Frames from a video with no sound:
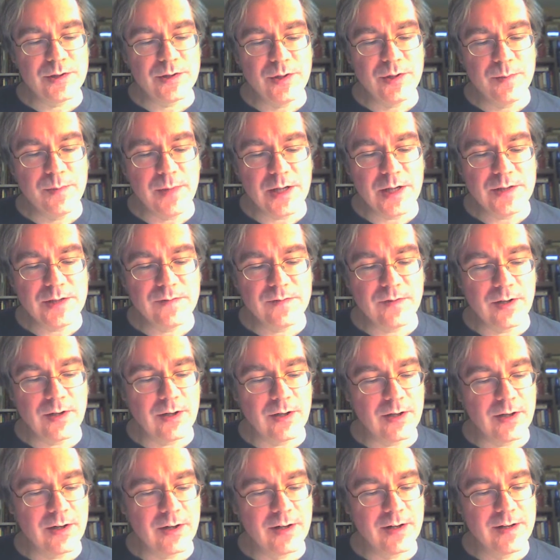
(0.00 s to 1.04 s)
too much for
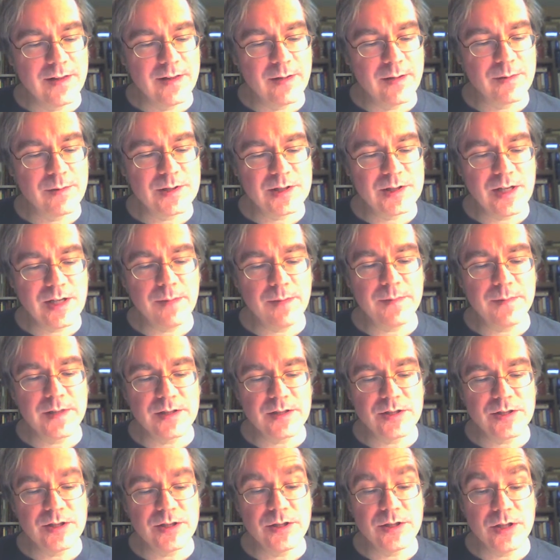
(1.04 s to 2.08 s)
her. There was something
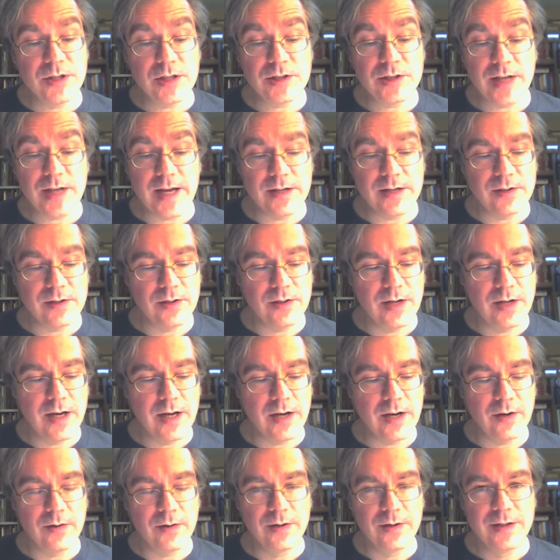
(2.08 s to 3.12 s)
she just had to
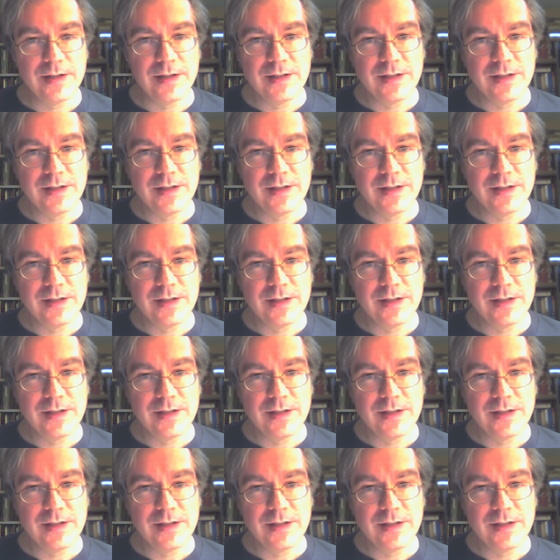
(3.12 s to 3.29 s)
know.